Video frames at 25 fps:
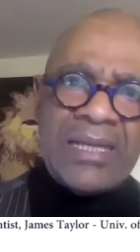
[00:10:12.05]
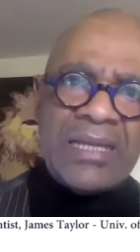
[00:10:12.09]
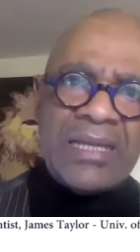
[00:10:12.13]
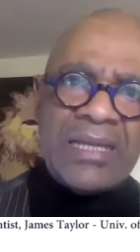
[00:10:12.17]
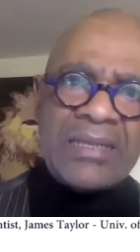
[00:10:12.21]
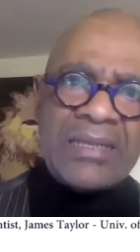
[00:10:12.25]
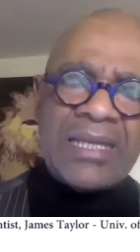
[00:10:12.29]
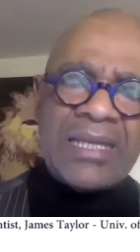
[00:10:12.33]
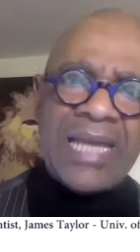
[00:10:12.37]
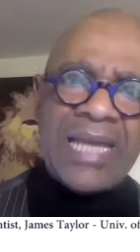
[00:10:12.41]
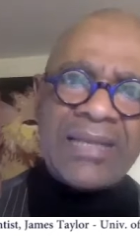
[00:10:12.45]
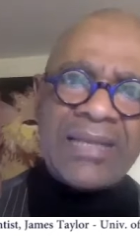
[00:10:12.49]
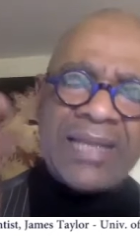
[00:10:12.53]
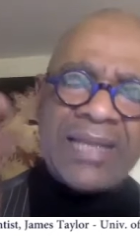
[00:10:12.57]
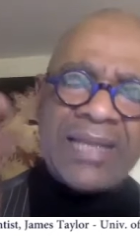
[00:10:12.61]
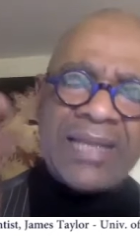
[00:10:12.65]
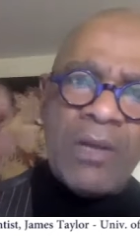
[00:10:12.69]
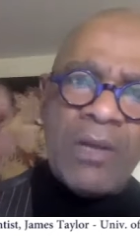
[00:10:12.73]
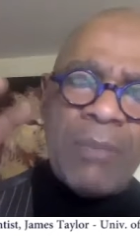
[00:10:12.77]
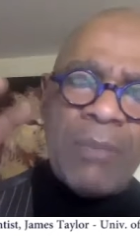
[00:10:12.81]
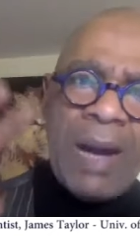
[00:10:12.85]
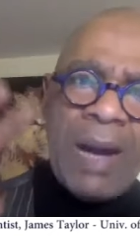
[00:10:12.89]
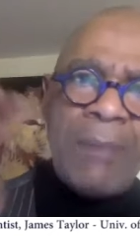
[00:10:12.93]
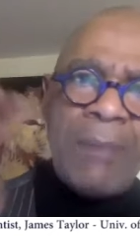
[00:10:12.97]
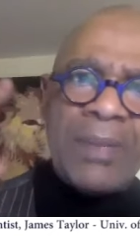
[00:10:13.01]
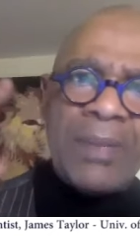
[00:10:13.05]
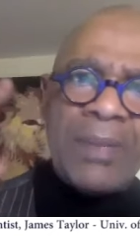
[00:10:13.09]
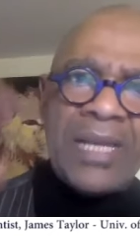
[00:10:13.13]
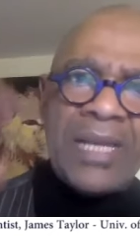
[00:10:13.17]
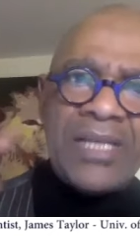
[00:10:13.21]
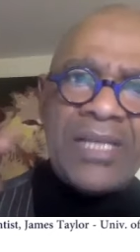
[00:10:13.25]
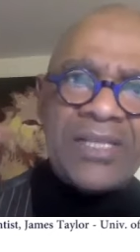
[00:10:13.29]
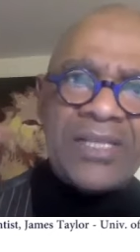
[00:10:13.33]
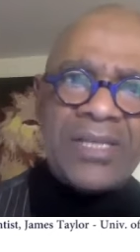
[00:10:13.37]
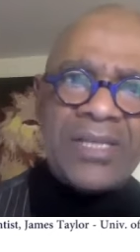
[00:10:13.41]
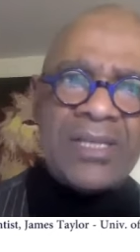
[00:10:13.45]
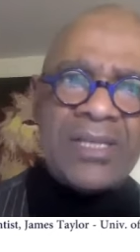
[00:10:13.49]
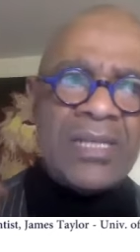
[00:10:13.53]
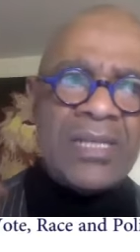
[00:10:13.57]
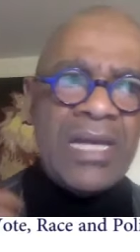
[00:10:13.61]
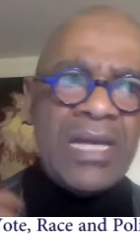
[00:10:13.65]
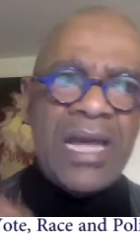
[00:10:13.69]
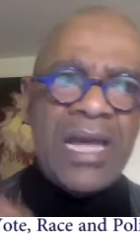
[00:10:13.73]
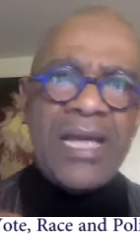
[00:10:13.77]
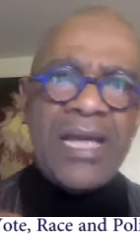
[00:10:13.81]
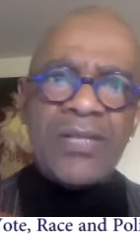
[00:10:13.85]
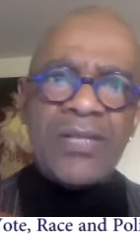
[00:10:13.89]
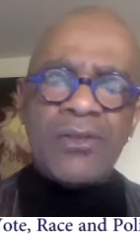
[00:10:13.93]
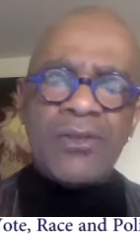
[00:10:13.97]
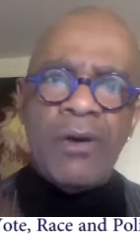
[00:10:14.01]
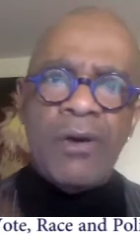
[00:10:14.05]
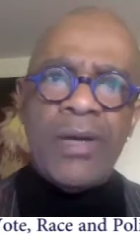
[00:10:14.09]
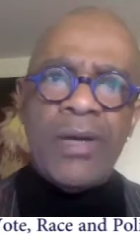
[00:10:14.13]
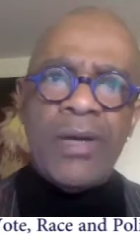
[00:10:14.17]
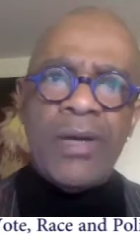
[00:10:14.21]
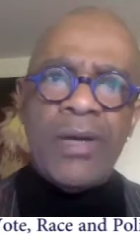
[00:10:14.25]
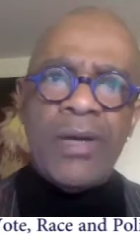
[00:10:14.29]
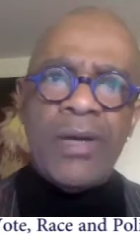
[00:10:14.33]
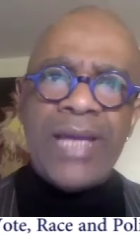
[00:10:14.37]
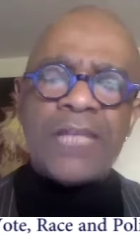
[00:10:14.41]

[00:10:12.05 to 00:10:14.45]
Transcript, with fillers: The Latino population is growing